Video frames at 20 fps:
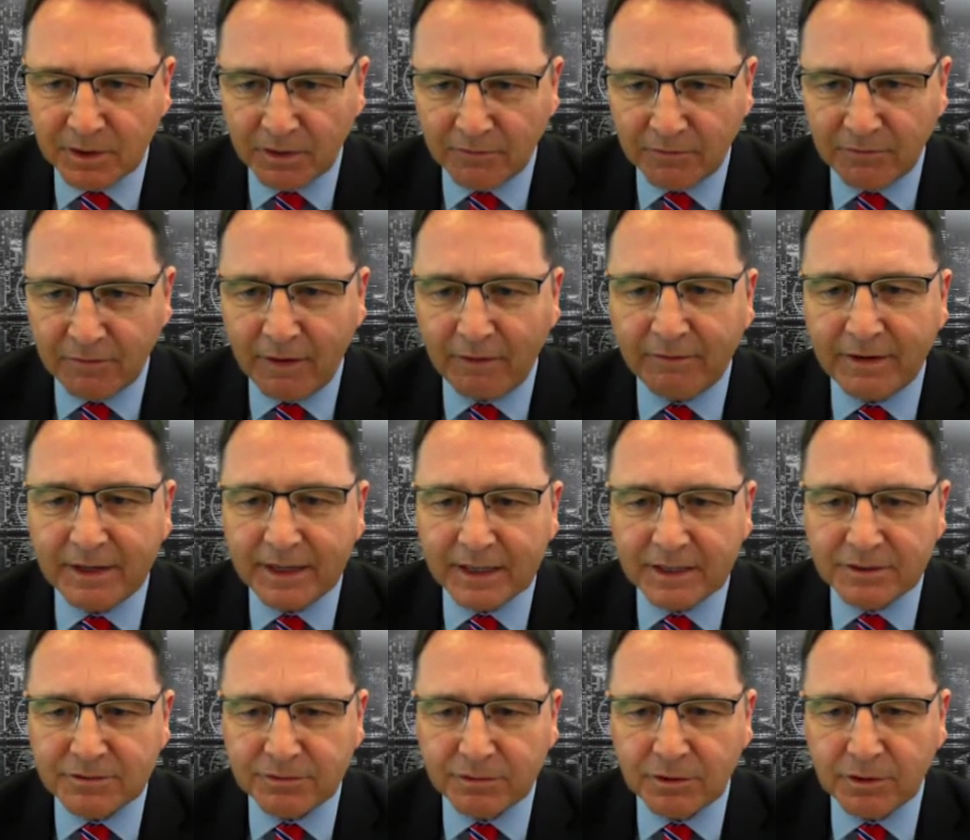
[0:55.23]
A very
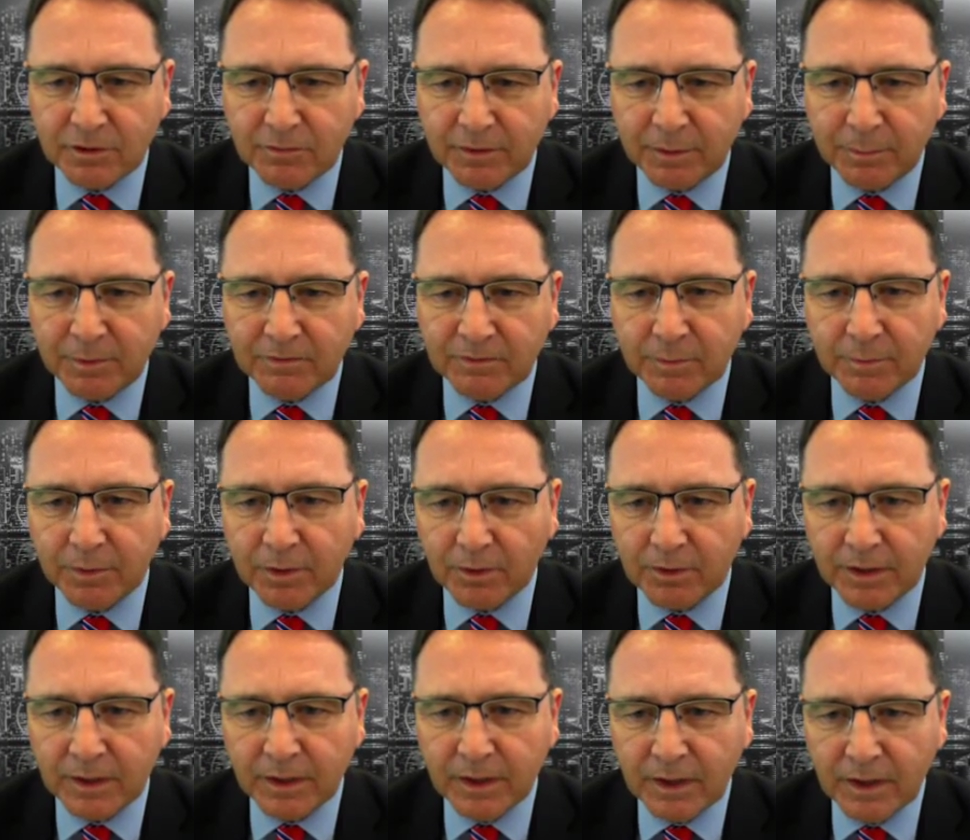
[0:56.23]
nice run over the pivot
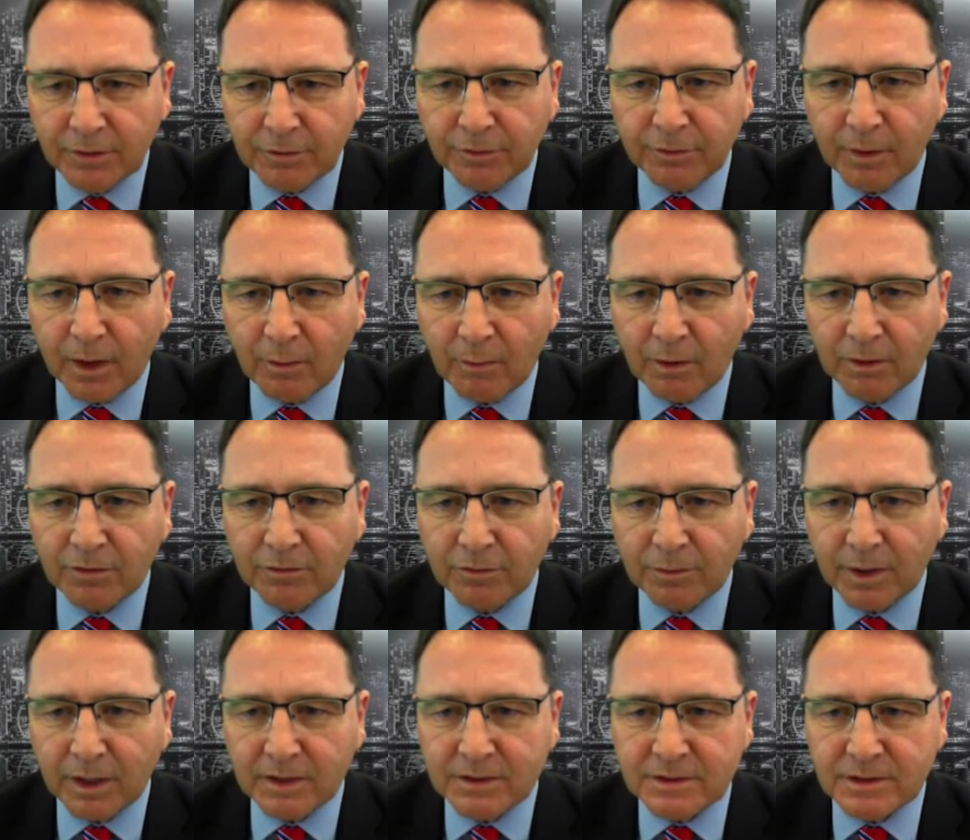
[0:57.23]
point through R1,
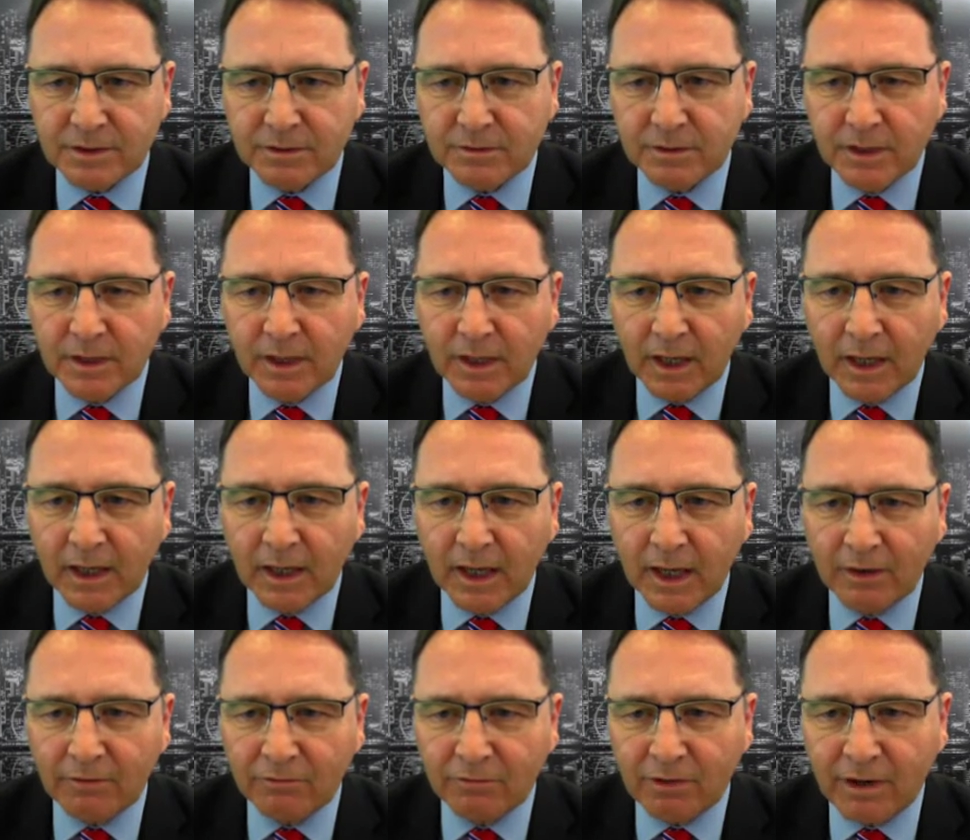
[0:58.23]
through R2
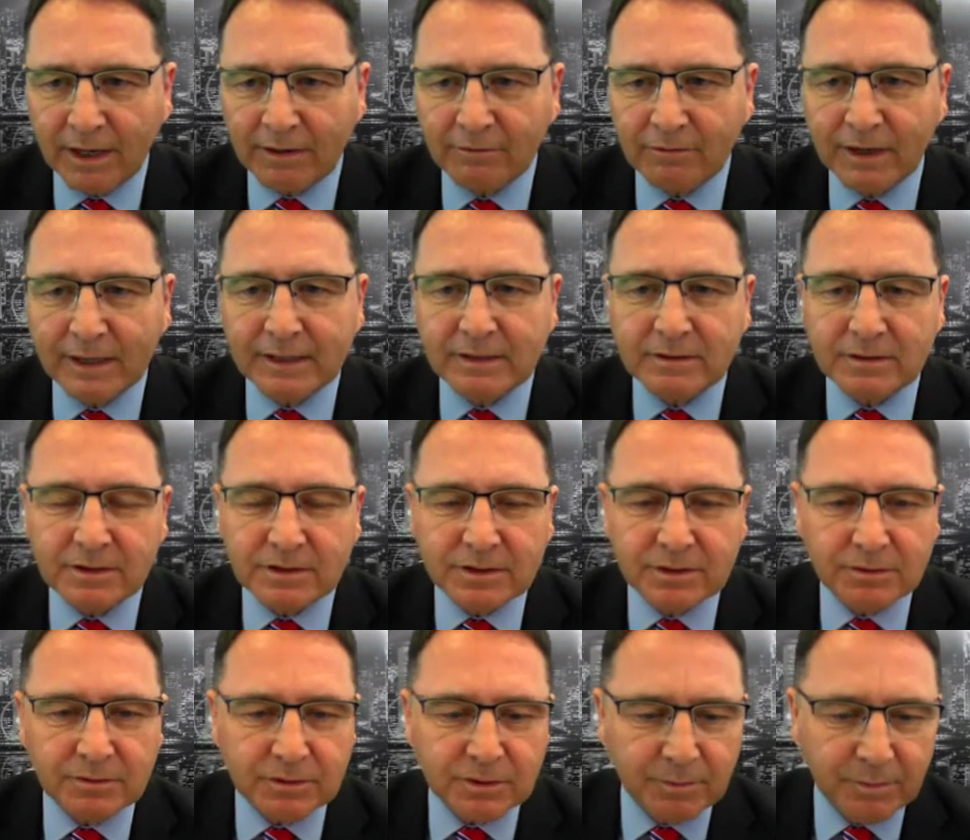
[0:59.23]
and ran right into the
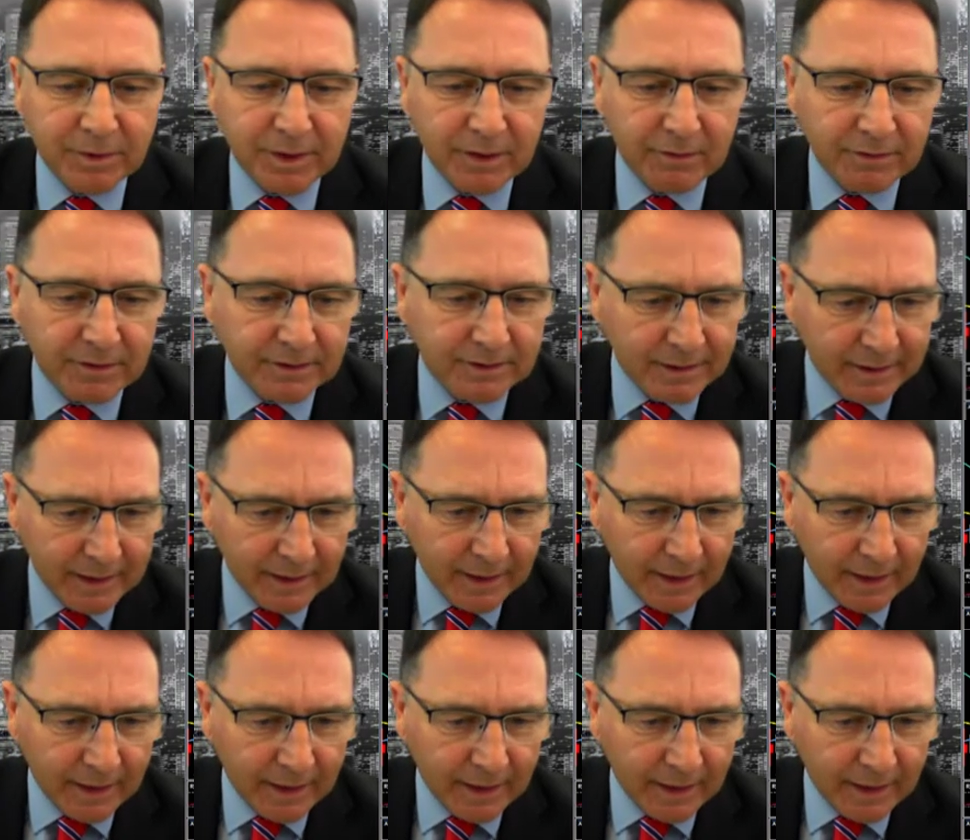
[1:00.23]
200 period.